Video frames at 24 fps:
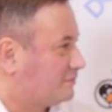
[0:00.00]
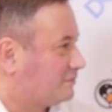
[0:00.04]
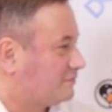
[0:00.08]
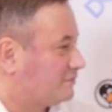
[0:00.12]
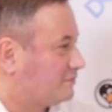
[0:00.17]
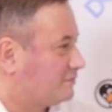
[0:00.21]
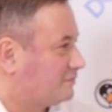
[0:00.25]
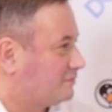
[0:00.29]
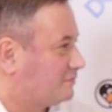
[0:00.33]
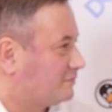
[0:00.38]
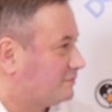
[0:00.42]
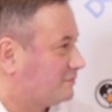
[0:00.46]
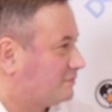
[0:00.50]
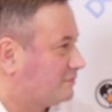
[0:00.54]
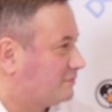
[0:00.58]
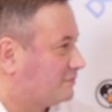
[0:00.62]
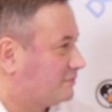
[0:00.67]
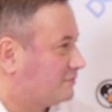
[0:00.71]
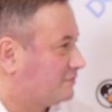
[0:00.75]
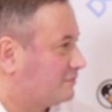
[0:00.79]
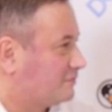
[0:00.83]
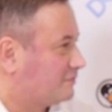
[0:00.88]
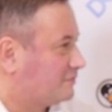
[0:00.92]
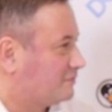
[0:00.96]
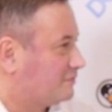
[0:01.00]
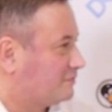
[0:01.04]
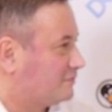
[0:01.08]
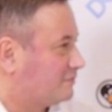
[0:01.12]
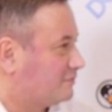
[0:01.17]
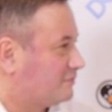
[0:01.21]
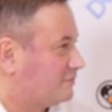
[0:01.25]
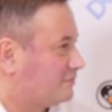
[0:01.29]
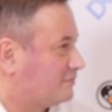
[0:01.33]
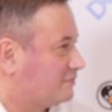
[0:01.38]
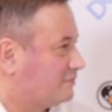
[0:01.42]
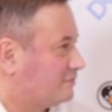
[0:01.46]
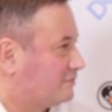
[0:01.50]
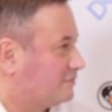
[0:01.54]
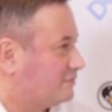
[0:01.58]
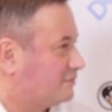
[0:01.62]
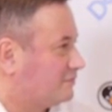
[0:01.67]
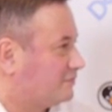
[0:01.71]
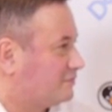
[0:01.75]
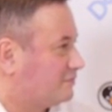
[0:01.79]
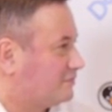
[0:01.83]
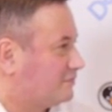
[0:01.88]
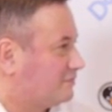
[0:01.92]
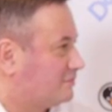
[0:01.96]

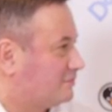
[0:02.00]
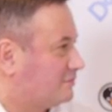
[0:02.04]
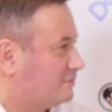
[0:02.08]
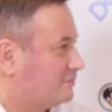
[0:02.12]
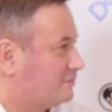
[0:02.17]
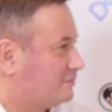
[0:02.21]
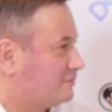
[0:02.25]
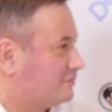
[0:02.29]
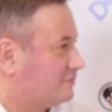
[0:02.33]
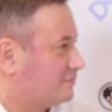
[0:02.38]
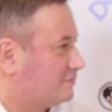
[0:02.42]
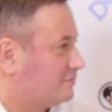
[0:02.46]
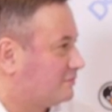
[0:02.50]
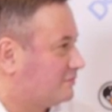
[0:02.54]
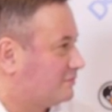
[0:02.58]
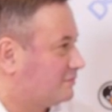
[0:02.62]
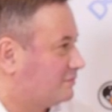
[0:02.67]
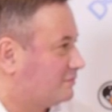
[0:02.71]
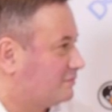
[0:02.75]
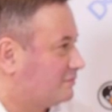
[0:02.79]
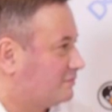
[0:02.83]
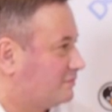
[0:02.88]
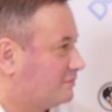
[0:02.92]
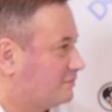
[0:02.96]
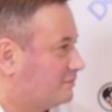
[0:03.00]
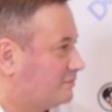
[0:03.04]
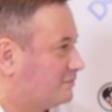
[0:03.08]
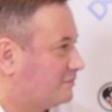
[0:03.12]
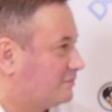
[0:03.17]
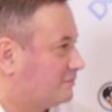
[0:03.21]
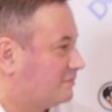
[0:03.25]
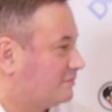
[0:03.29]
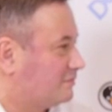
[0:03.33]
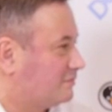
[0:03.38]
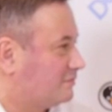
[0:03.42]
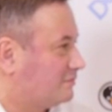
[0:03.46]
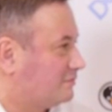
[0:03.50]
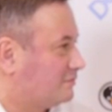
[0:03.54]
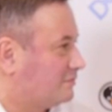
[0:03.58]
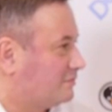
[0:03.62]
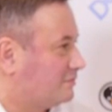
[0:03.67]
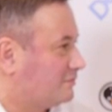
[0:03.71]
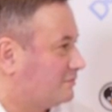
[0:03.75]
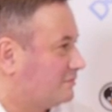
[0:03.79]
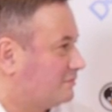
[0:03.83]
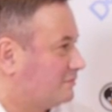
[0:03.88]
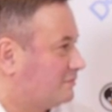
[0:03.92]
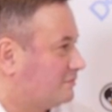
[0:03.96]

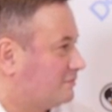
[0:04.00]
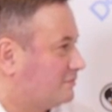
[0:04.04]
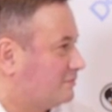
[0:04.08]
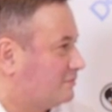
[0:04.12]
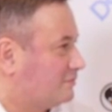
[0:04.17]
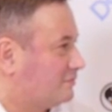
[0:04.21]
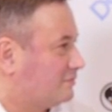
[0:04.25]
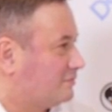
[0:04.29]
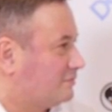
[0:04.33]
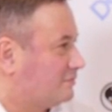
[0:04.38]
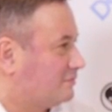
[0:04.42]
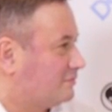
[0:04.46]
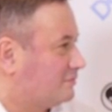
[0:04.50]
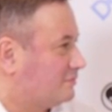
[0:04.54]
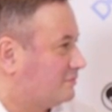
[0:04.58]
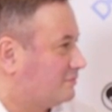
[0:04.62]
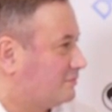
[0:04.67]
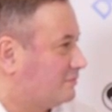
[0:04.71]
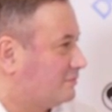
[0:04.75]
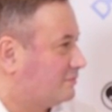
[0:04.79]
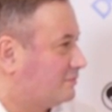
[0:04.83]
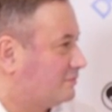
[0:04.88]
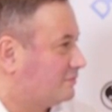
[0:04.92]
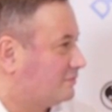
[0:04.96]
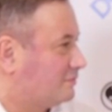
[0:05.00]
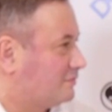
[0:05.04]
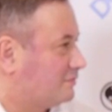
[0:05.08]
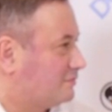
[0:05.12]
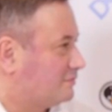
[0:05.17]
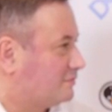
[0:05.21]
[no speech]